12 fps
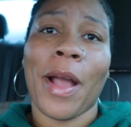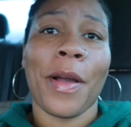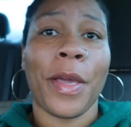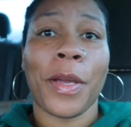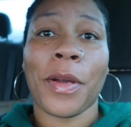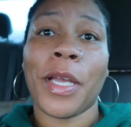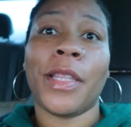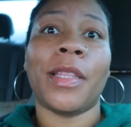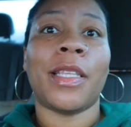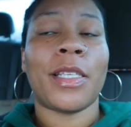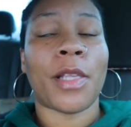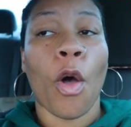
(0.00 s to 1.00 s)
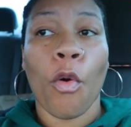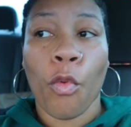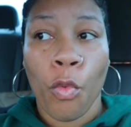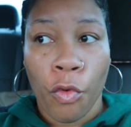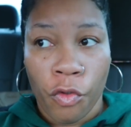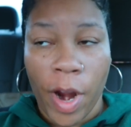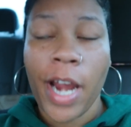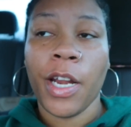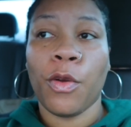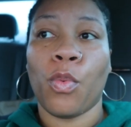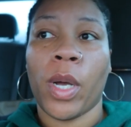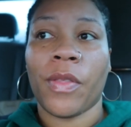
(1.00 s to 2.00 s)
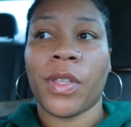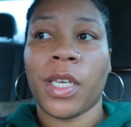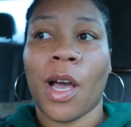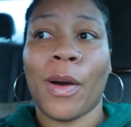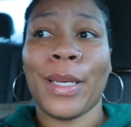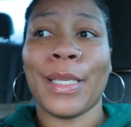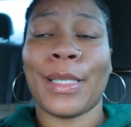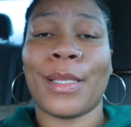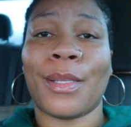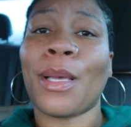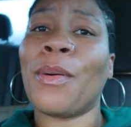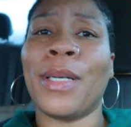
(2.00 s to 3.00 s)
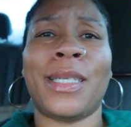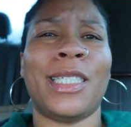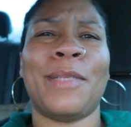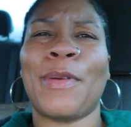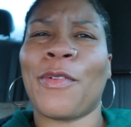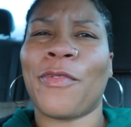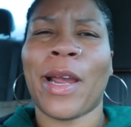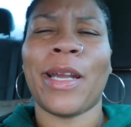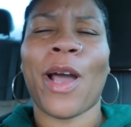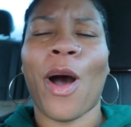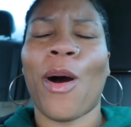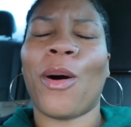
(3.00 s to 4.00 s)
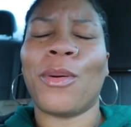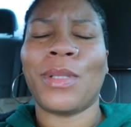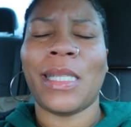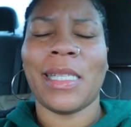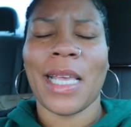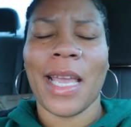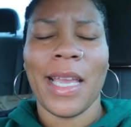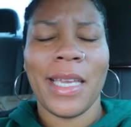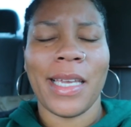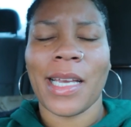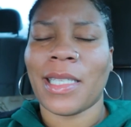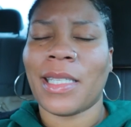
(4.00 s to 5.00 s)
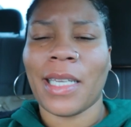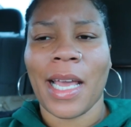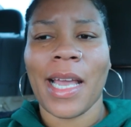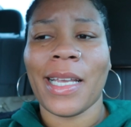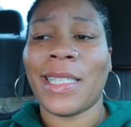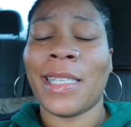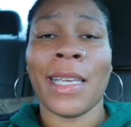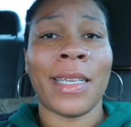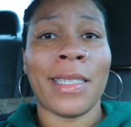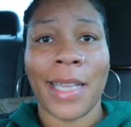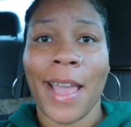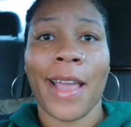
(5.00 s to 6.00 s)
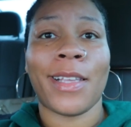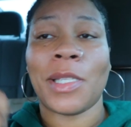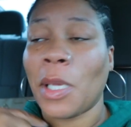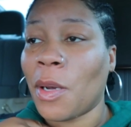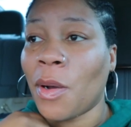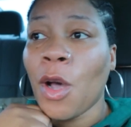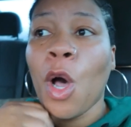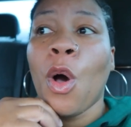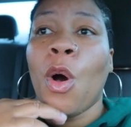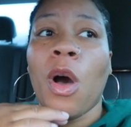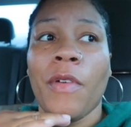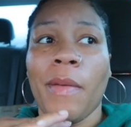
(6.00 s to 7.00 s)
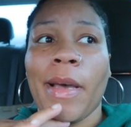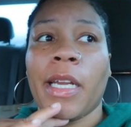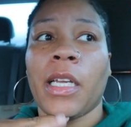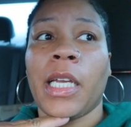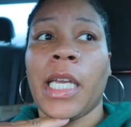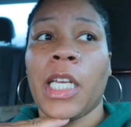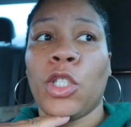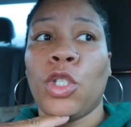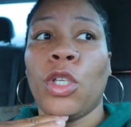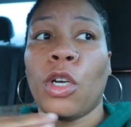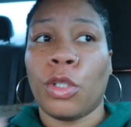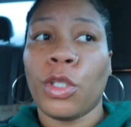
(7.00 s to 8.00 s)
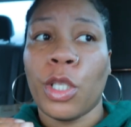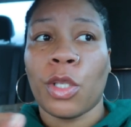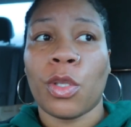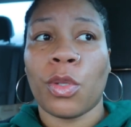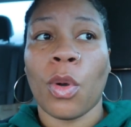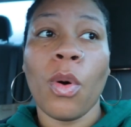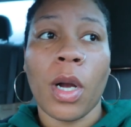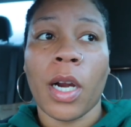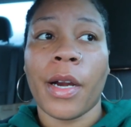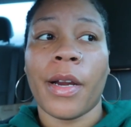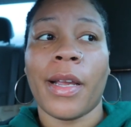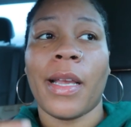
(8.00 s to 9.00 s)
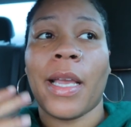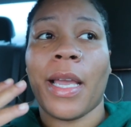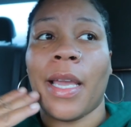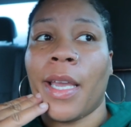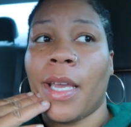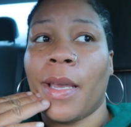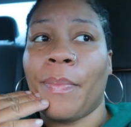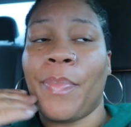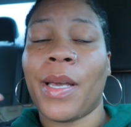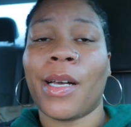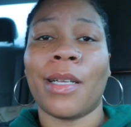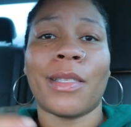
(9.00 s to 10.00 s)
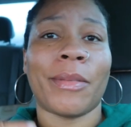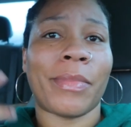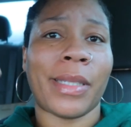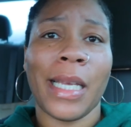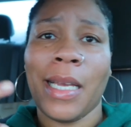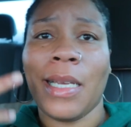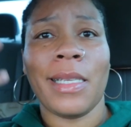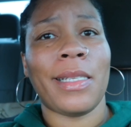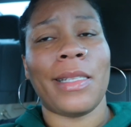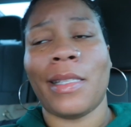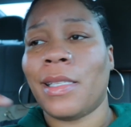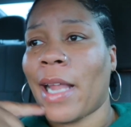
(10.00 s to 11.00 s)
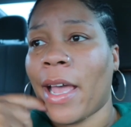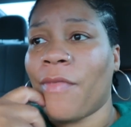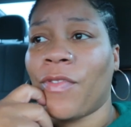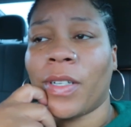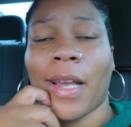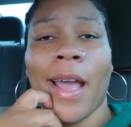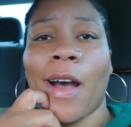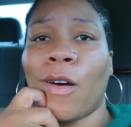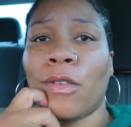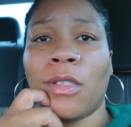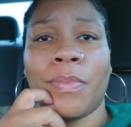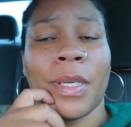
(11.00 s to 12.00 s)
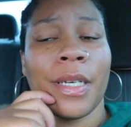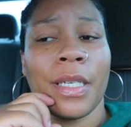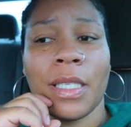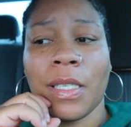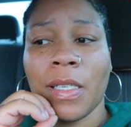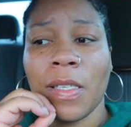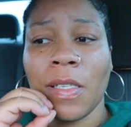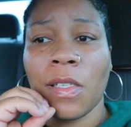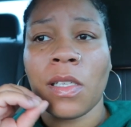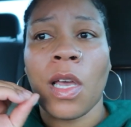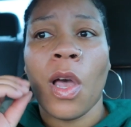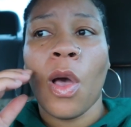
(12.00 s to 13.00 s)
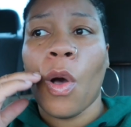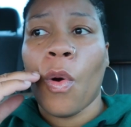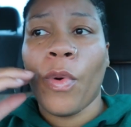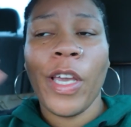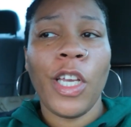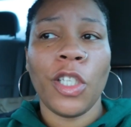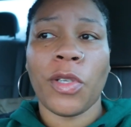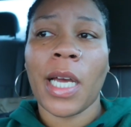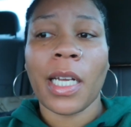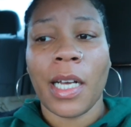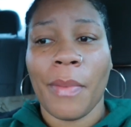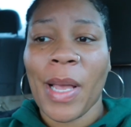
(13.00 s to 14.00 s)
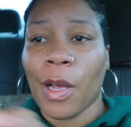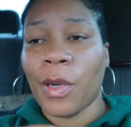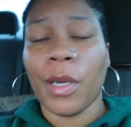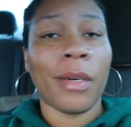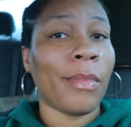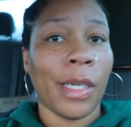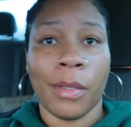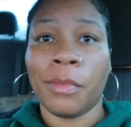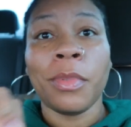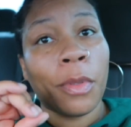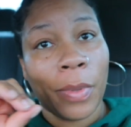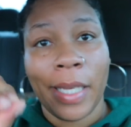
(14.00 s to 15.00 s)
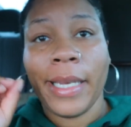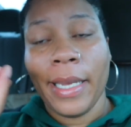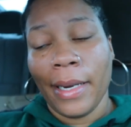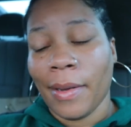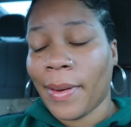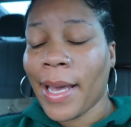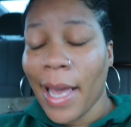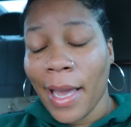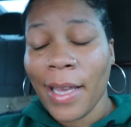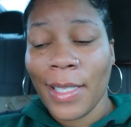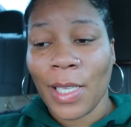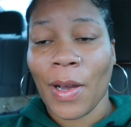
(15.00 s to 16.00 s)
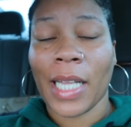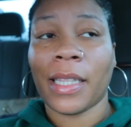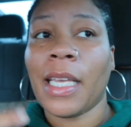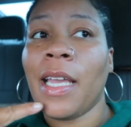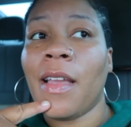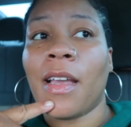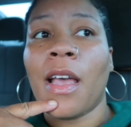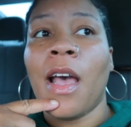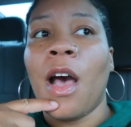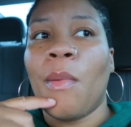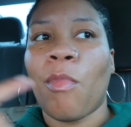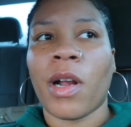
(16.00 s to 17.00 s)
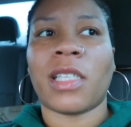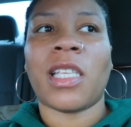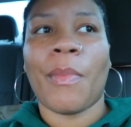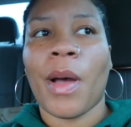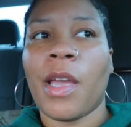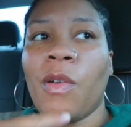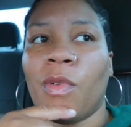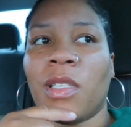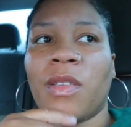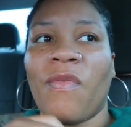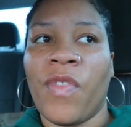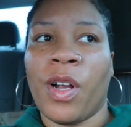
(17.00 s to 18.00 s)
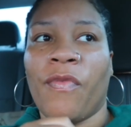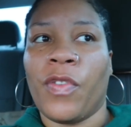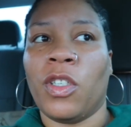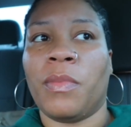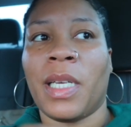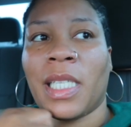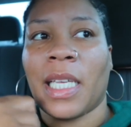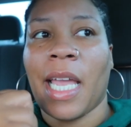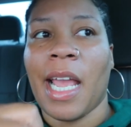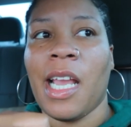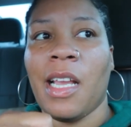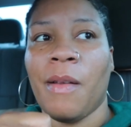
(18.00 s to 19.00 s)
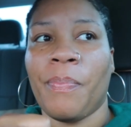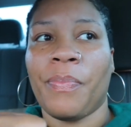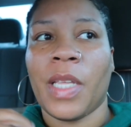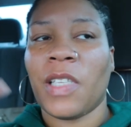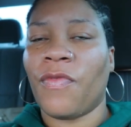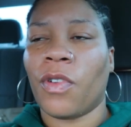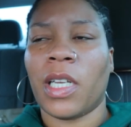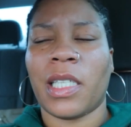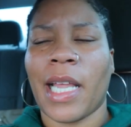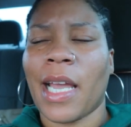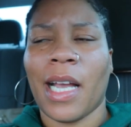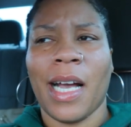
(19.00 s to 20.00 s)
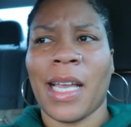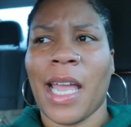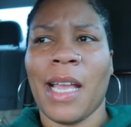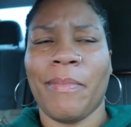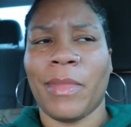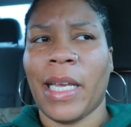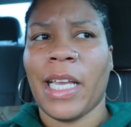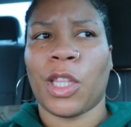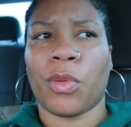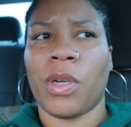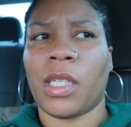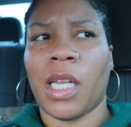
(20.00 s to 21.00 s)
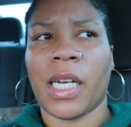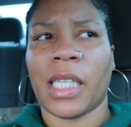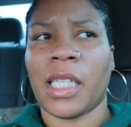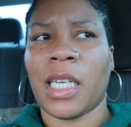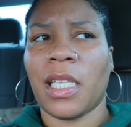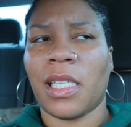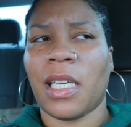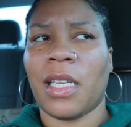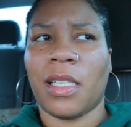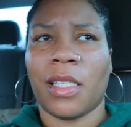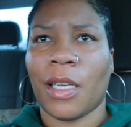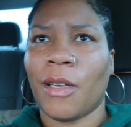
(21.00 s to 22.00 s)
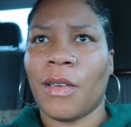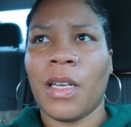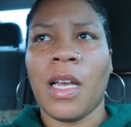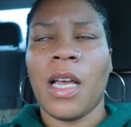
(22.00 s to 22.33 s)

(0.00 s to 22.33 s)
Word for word: out here in this rainy weather, y'all. It's so ugly. It's been raining all day yesterday, today, so we about to get go to the store and pick up some things like for the house, because we ain't trying to come out no more the weekend, okay? So I think Marcus talking about he wants some finger foods because the game is for it's like a game at three o'clock, I think he said, so